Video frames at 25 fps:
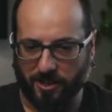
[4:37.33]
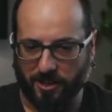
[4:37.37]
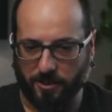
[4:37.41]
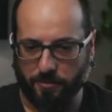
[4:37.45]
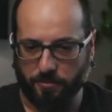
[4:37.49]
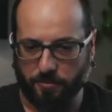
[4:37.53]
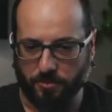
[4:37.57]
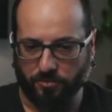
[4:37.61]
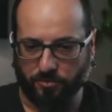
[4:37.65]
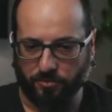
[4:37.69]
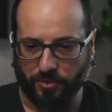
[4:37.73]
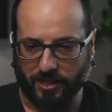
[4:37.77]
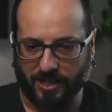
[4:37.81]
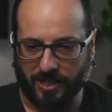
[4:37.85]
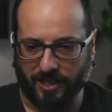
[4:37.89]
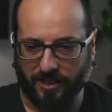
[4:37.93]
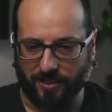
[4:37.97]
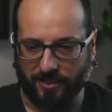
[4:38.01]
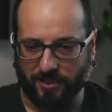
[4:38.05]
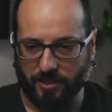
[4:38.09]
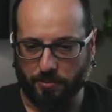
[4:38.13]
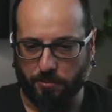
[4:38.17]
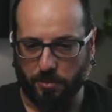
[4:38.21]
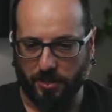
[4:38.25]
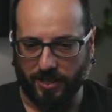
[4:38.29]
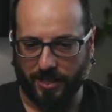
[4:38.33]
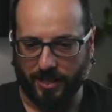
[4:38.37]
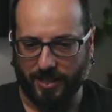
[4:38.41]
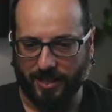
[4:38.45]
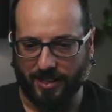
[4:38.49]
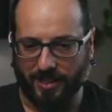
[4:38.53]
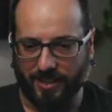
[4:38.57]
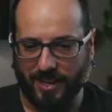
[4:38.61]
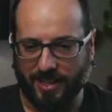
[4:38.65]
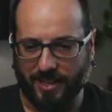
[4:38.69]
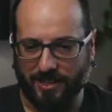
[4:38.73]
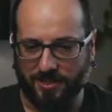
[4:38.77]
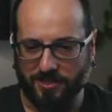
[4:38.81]
reading the planning
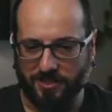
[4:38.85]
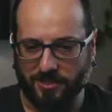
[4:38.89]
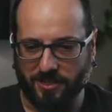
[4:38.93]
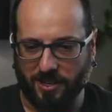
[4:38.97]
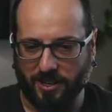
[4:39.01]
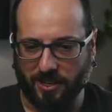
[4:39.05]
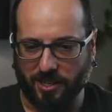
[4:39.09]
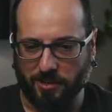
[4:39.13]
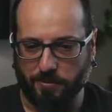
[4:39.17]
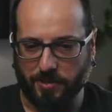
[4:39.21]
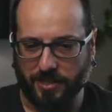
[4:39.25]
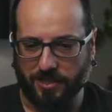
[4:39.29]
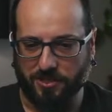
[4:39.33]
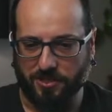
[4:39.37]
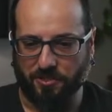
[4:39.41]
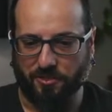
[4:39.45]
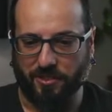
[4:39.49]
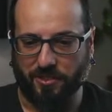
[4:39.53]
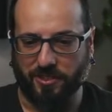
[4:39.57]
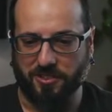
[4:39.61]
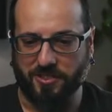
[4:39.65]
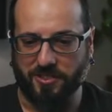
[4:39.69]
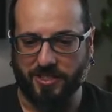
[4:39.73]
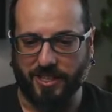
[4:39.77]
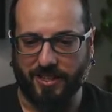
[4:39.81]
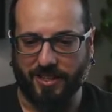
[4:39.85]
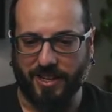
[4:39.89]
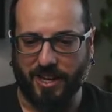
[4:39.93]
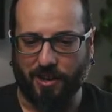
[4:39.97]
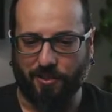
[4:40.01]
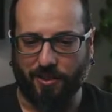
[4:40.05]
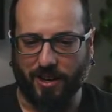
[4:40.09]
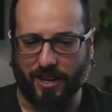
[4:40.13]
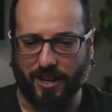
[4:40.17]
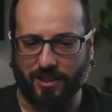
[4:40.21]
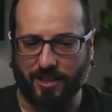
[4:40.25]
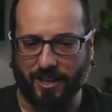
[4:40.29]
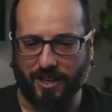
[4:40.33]
guidance document to understand how
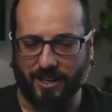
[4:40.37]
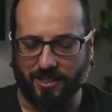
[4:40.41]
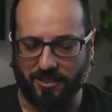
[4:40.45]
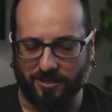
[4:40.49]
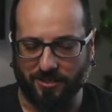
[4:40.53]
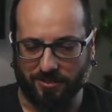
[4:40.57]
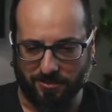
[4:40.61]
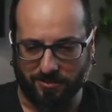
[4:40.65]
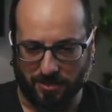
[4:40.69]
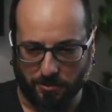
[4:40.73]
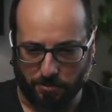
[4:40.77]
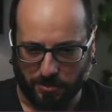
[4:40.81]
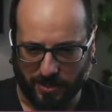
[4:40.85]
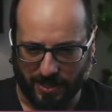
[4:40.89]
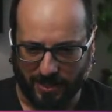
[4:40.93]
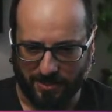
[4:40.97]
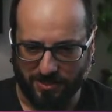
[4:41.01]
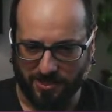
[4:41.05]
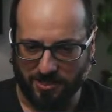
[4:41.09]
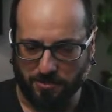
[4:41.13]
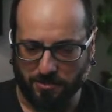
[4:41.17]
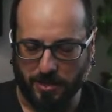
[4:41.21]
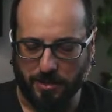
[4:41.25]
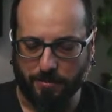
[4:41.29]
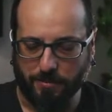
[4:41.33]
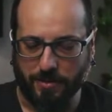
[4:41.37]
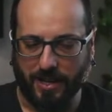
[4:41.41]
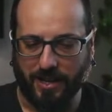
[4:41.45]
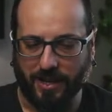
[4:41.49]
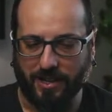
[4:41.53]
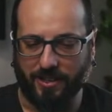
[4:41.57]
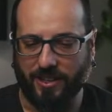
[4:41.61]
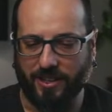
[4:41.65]
I like the plans to be made,